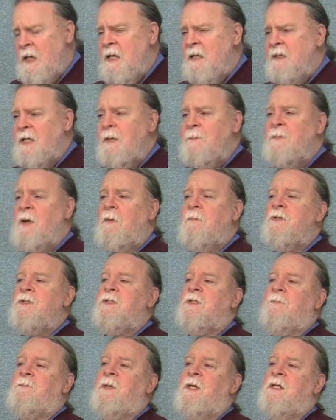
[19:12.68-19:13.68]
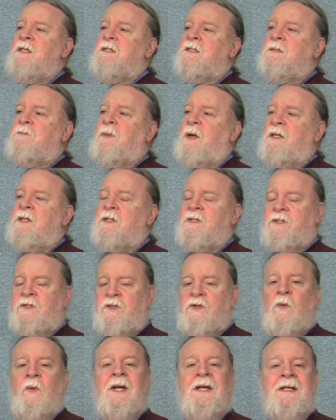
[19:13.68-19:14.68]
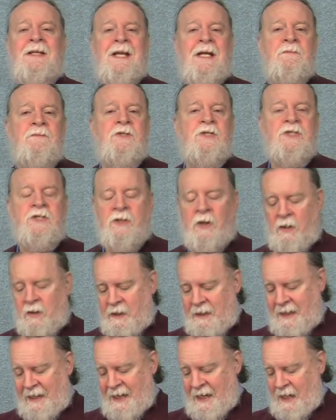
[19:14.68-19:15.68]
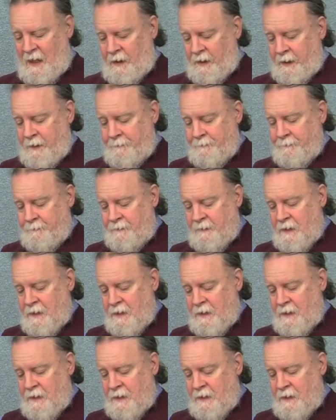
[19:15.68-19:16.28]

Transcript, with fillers: They published a piece by this twit named Charlotte Allen.